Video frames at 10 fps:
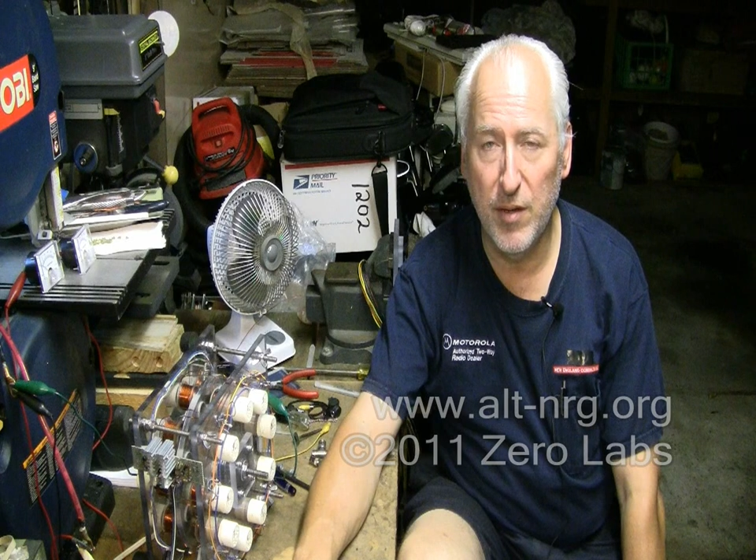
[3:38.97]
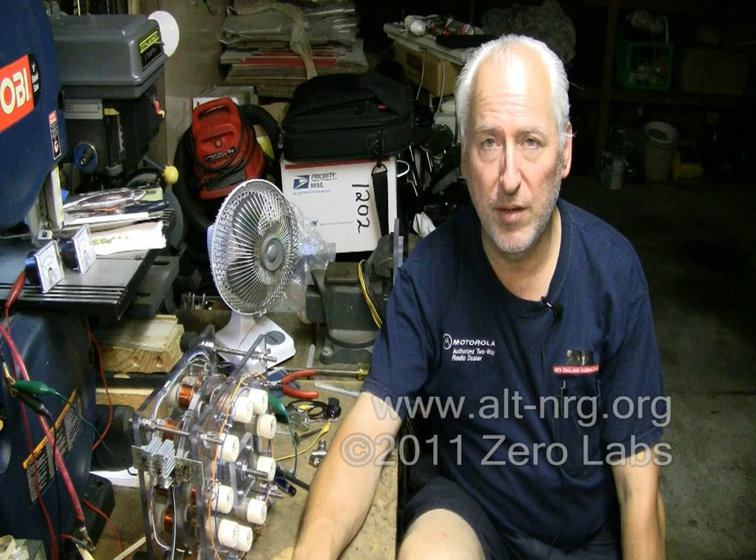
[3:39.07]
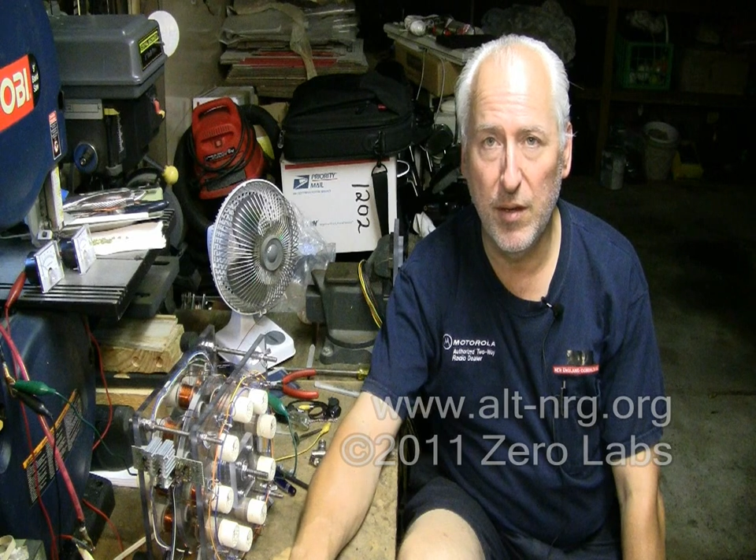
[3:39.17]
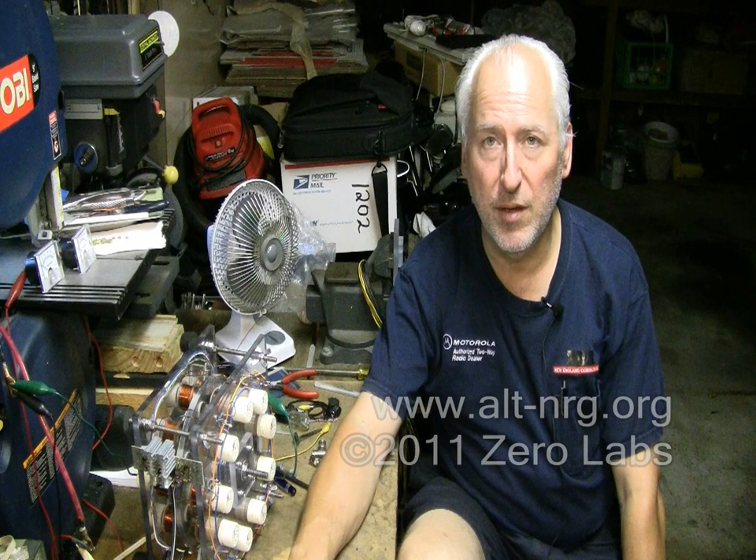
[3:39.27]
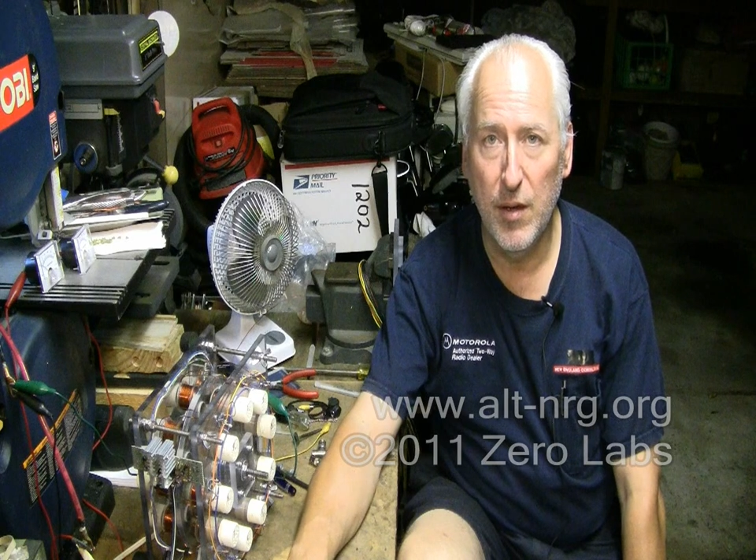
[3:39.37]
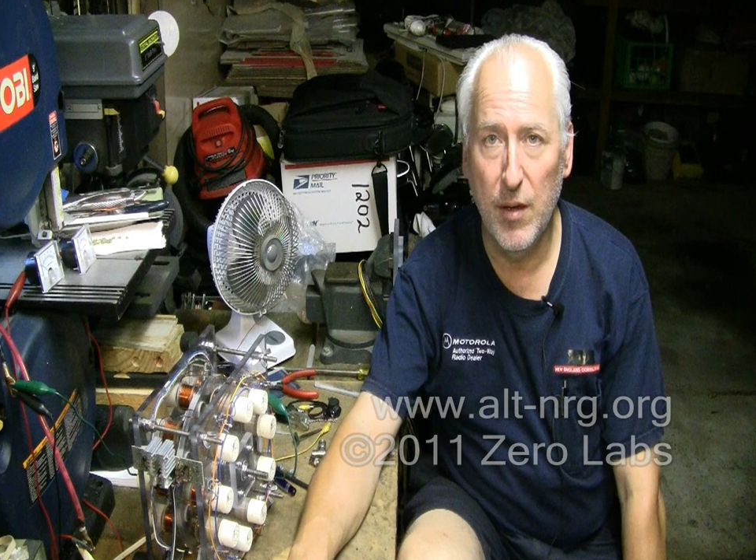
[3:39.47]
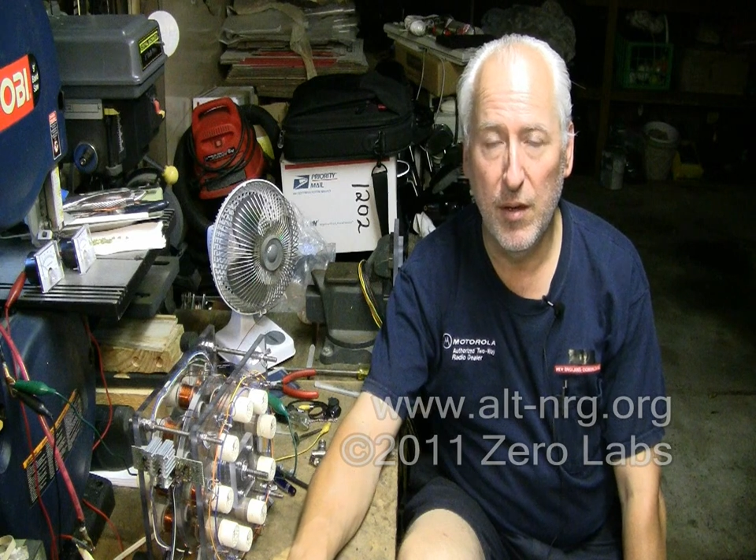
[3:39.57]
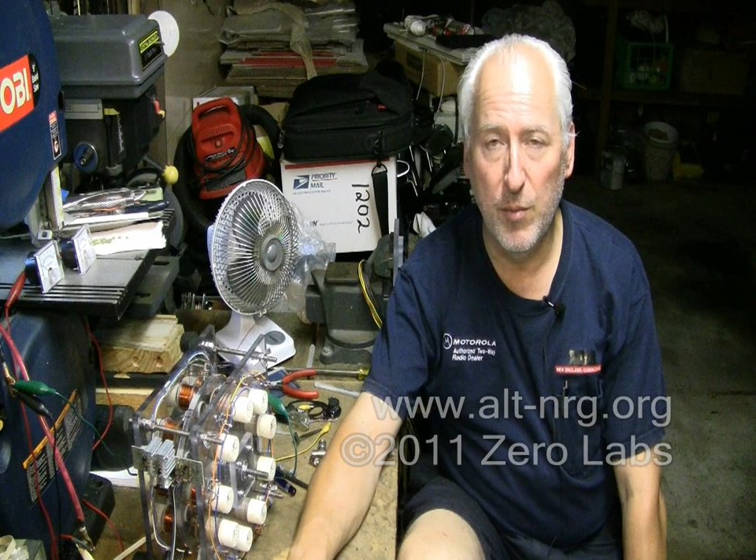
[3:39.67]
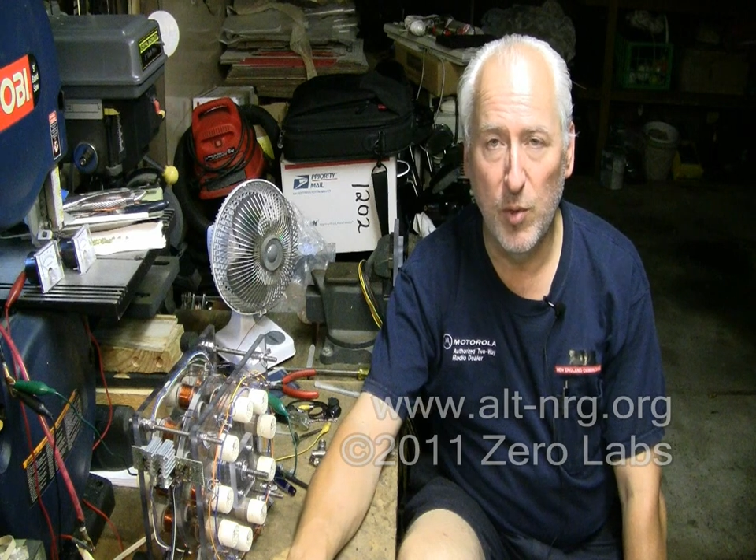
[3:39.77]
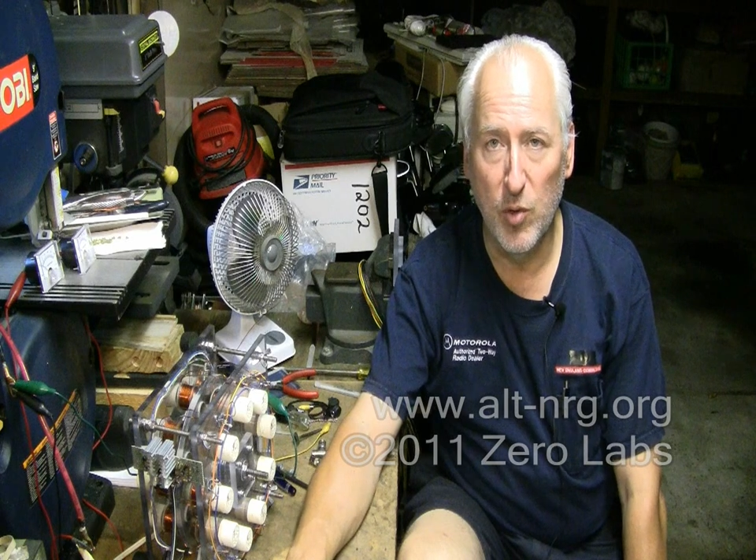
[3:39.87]
the
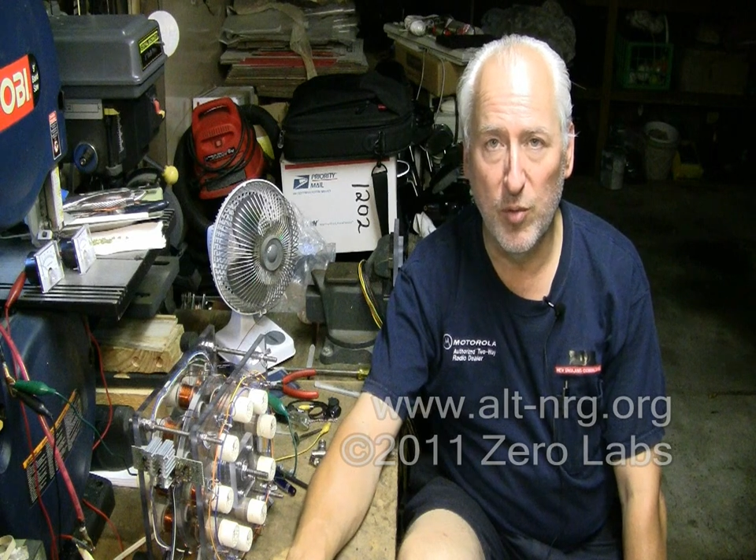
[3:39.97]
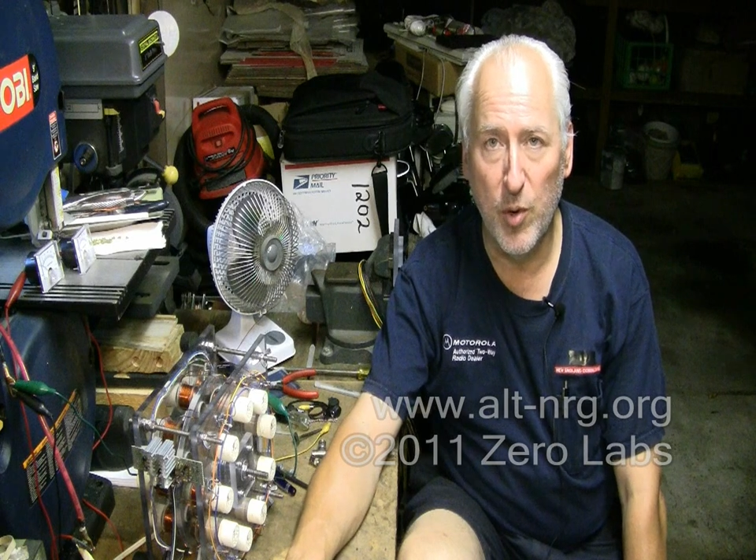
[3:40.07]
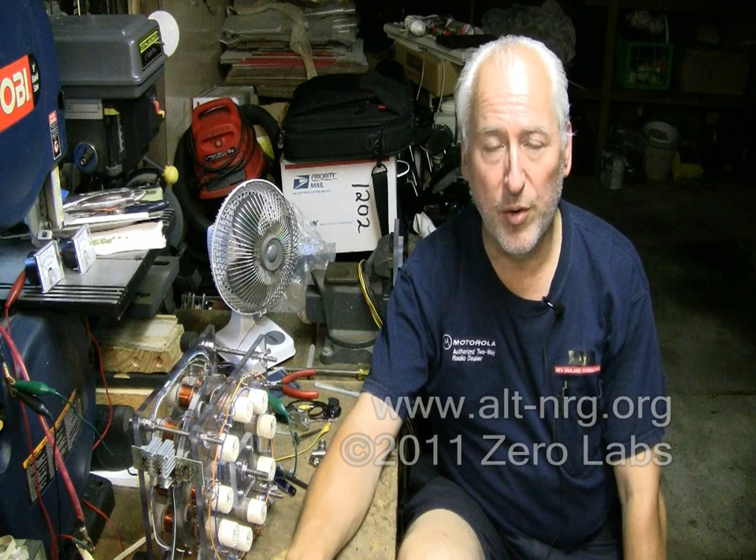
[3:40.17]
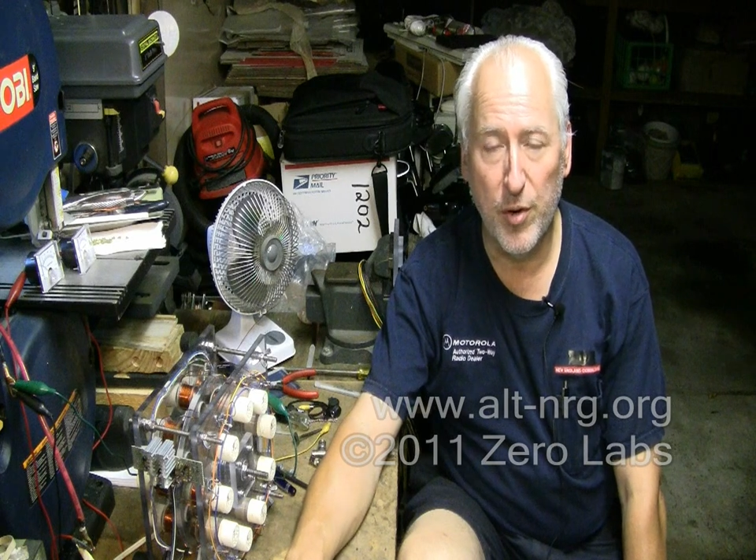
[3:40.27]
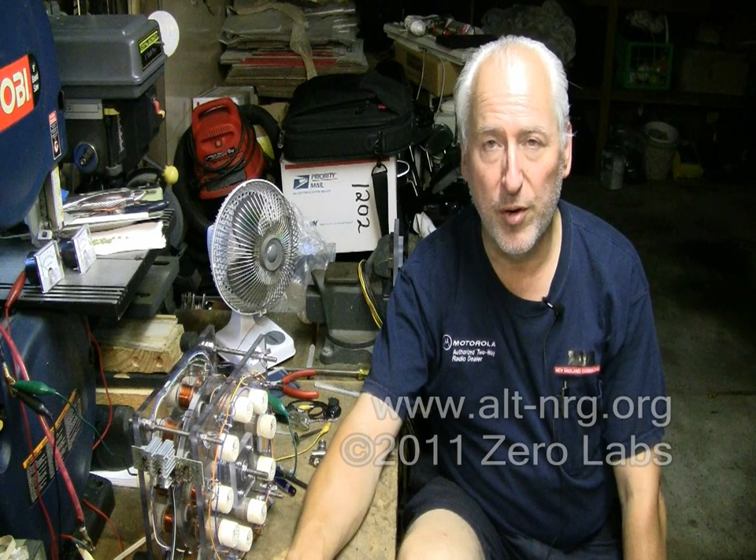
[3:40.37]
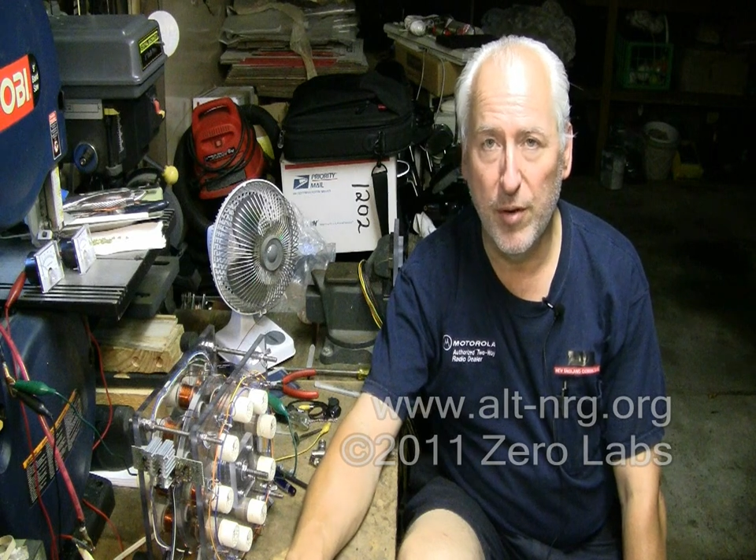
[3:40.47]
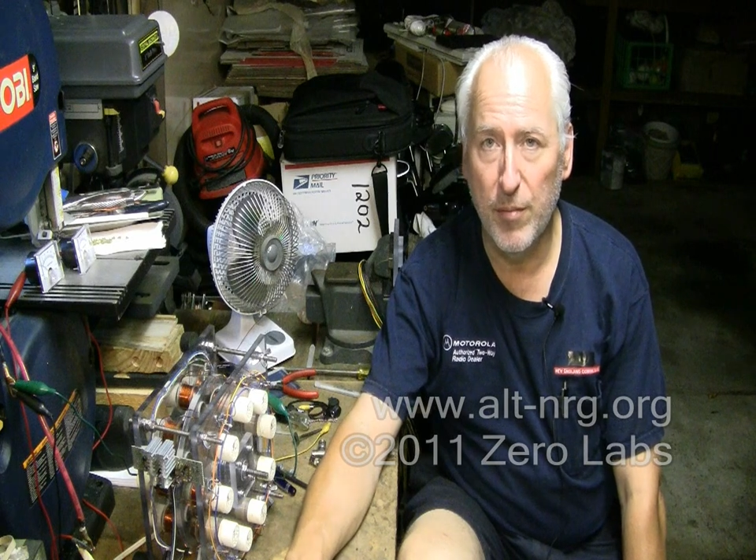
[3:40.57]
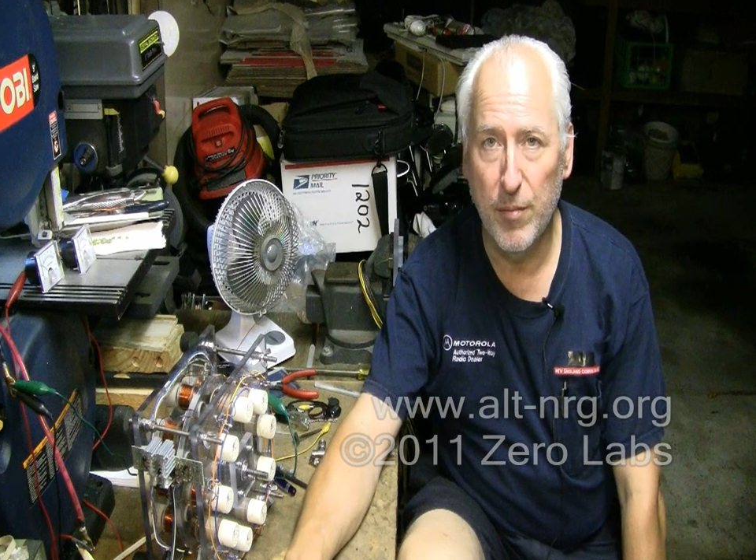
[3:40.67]
Muller motor